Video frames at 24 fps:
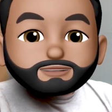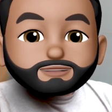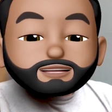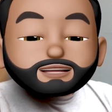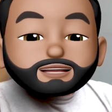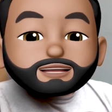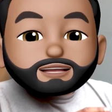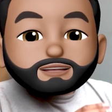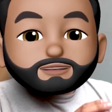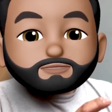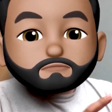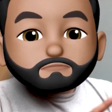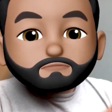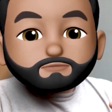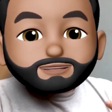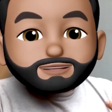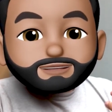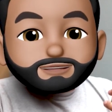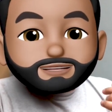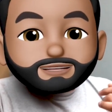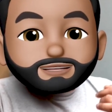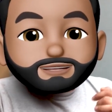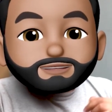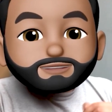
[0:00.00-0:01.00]

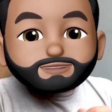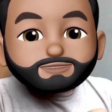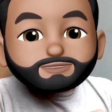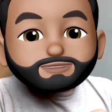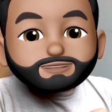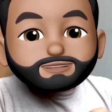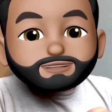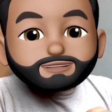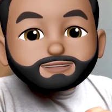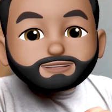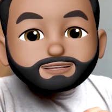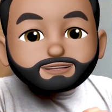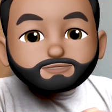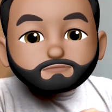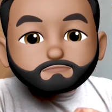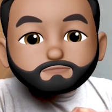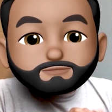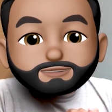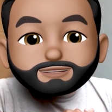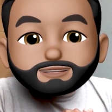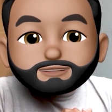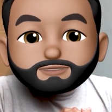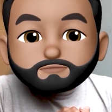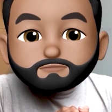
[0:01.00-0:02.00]
the settings they gave
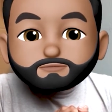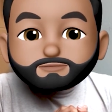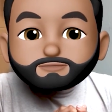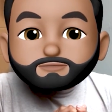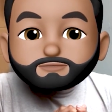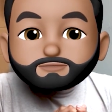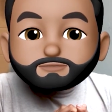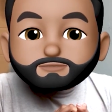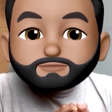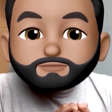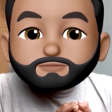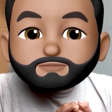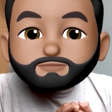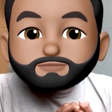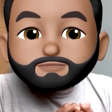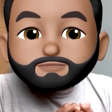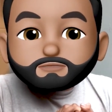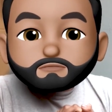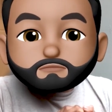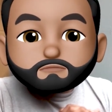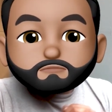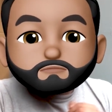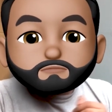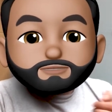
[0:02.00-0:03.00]
me, they were
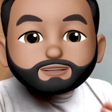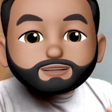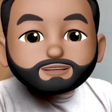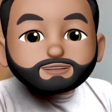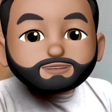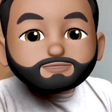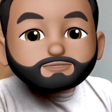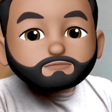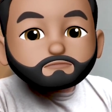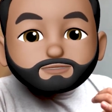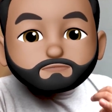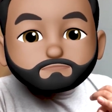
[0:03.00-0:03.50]
wrong.